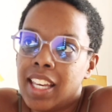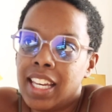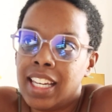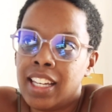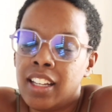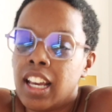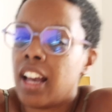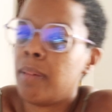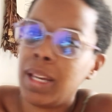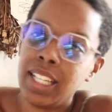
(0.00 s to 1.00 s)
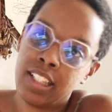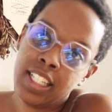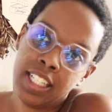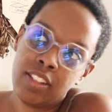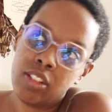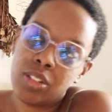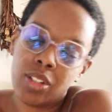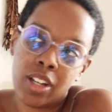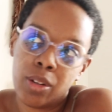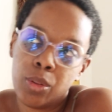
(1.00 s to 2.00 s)
And I might glaze,
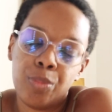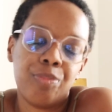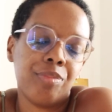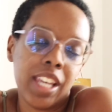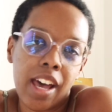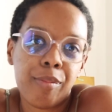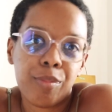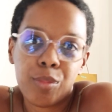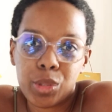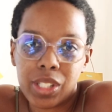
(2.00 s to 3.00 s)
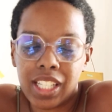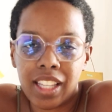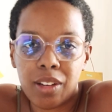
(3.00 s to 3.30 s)
so yeah, we'll see.